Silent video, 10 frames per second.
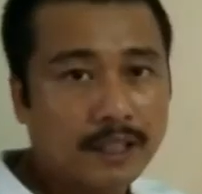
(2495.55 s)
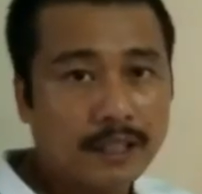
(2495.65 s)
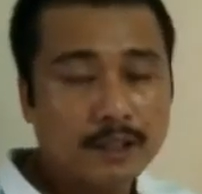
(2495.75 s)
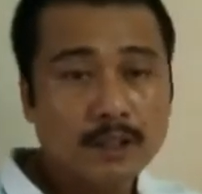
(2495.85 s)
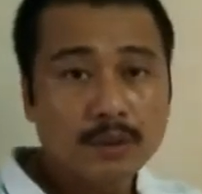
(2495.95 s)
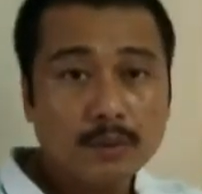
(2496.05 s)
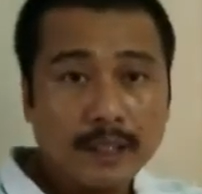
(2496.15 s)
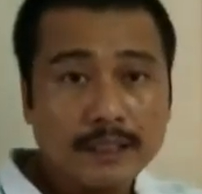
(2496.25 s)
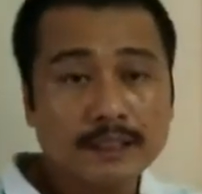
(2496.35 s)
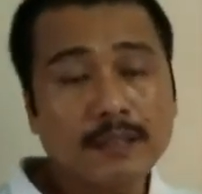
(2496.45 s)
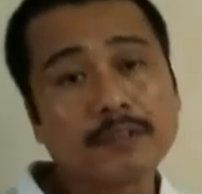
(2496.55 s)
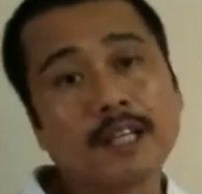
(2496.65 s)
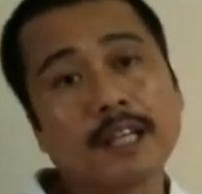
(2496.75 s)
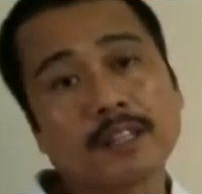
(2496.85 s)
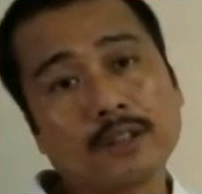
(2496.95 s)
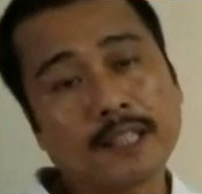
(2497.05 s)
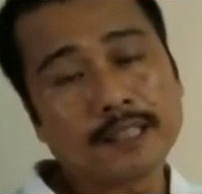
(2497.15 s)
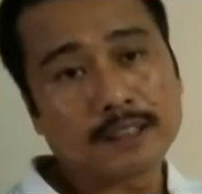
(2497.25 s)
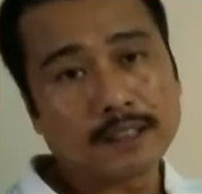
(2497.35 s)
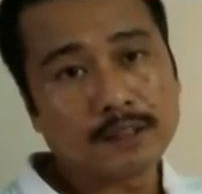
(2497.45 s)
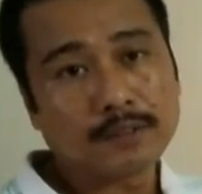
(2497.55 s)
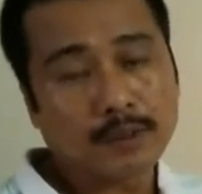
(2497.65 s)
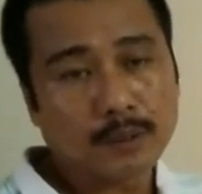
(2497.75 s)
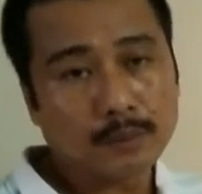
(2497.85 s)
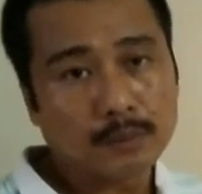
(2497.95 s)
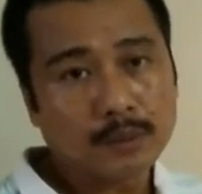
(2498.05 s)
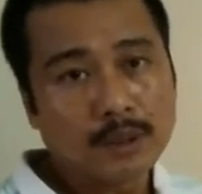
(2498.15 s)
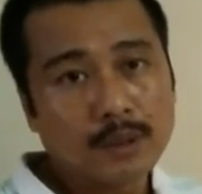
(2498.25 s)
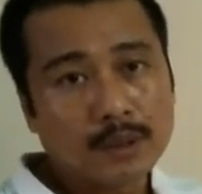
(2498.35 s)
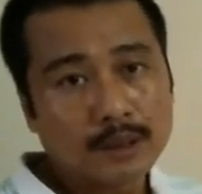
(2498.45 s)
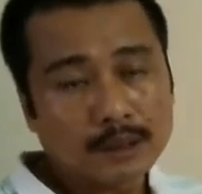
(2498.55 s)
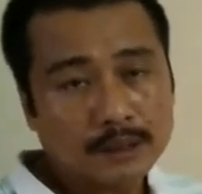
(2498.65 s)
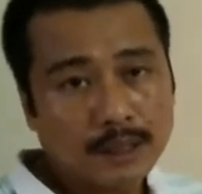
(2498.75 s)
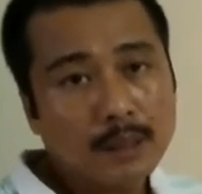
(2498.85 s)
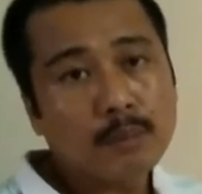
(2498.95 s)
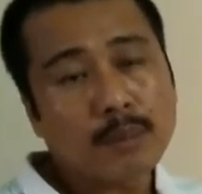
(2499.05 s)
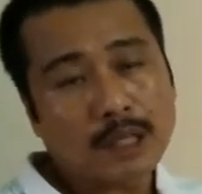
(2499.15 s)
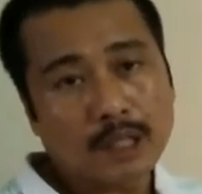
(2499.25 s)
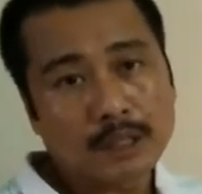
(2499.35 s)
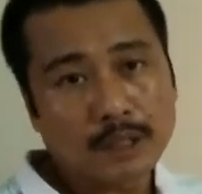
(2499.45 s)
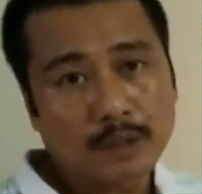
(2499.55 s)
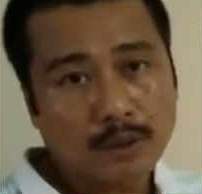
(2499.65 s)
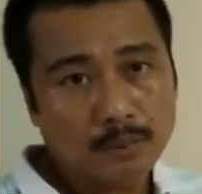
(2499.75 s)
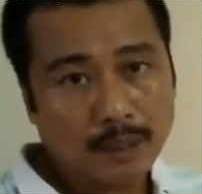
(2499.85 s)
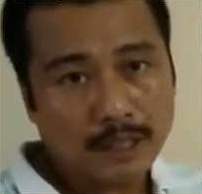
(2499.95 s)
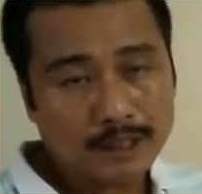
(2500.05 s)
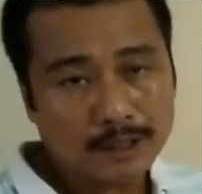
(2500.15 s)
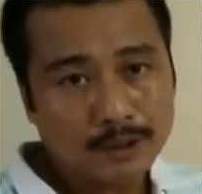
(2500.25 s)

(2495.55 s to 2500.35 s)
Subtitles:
ligand to accept electron density from the same metal d orbital.